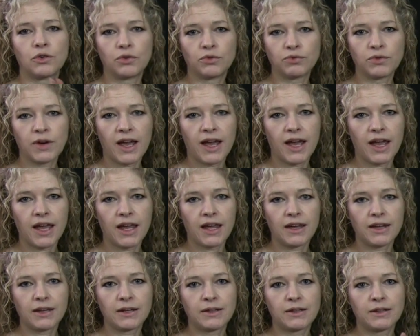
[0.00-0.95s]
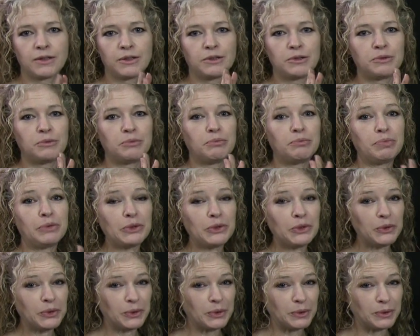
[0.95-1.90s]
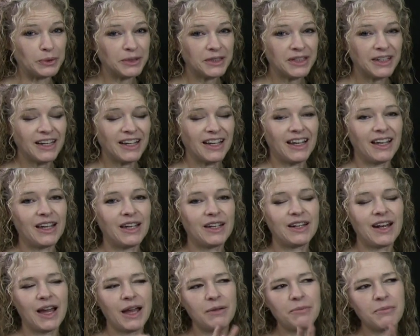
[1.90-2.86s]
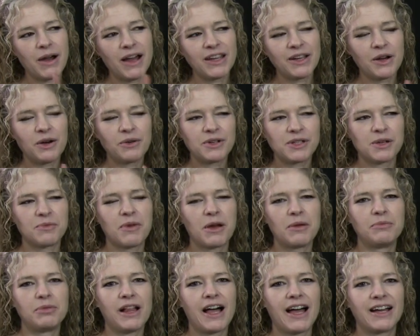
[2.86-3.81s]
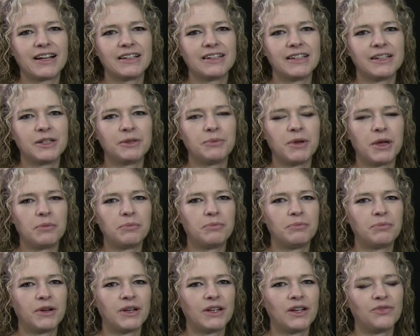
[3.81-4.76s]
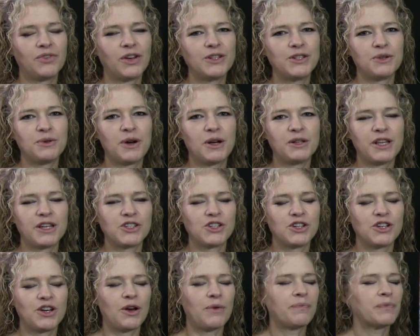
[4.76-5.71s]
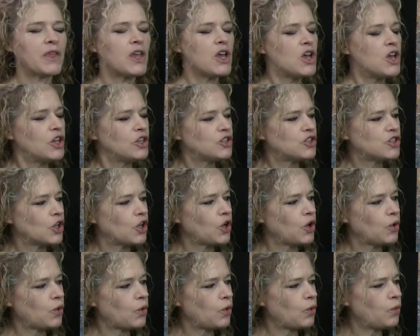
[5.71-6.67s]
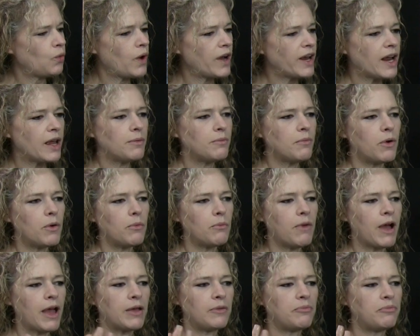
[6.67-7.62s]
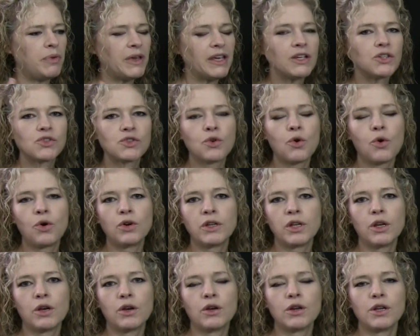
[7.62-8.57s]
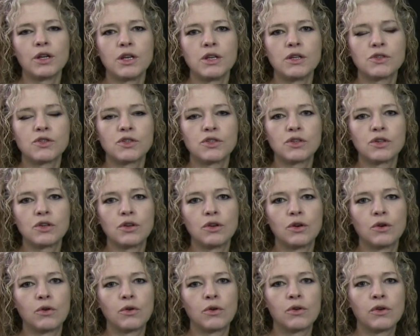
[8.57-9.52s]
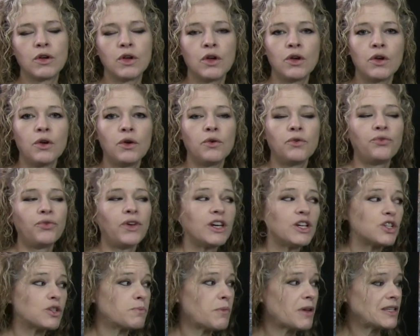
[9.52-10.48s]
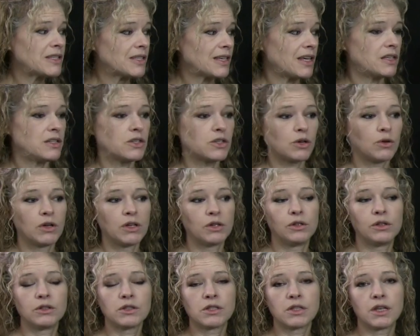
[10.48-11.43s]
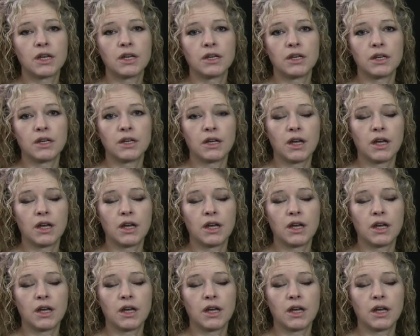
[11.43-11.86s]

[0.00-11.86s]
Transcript: gray, blue, and I might go into my black a little bit, but if I do, I'll let you know. So my biggest goal here is to finish my skin so it looks like